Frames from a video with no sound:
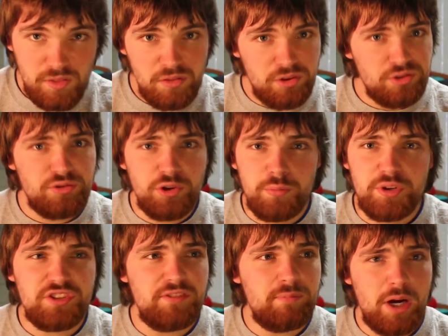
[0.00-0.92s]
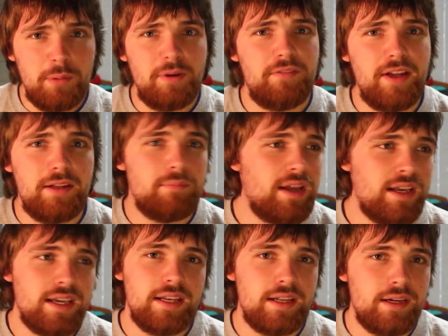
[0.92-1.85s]
there's rumors of Boba Fett
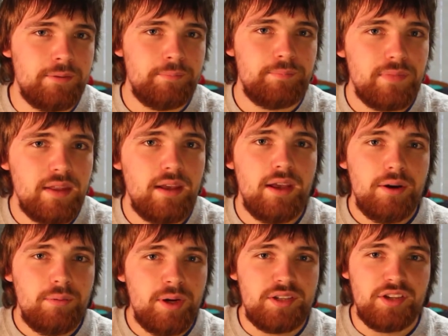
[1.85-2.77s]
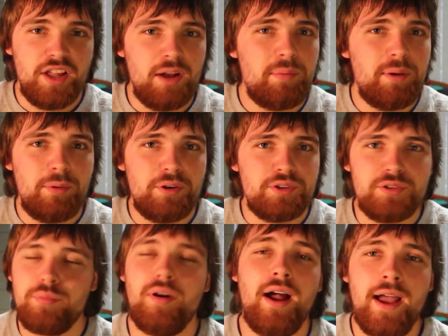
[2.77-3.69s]
being in here, which a lot of people are
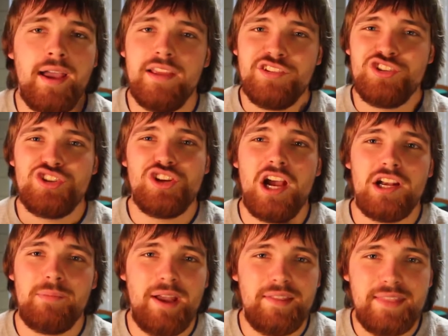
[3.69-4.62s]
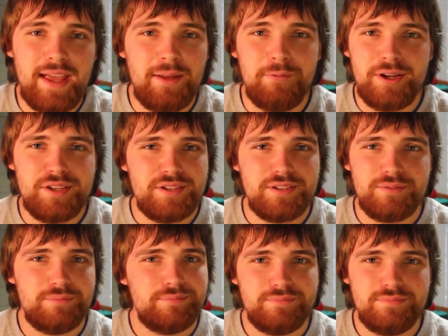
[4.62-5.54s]
surprised and shocked about that,
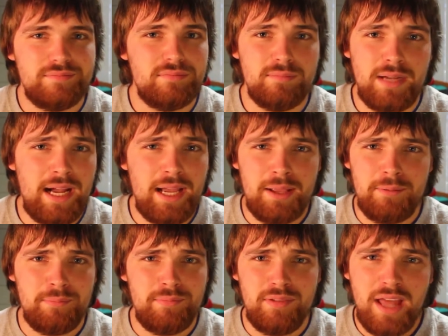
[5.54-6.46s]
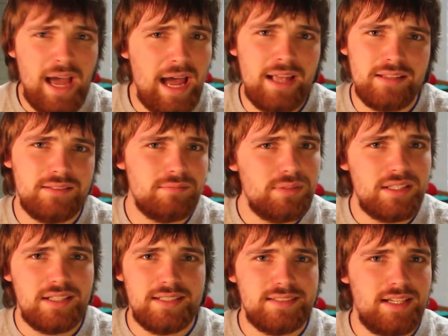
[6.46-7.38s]
which I am not,
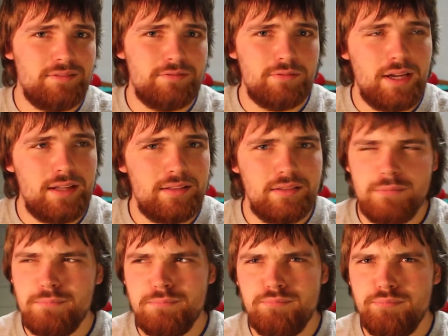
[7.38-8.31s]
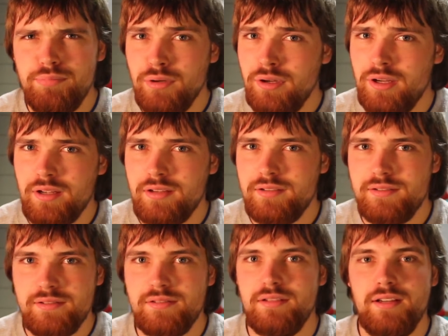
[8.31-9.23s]
because I've read the
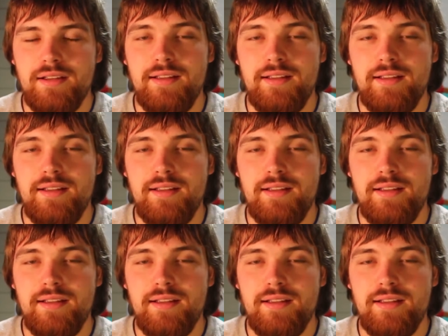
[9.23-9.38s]
books.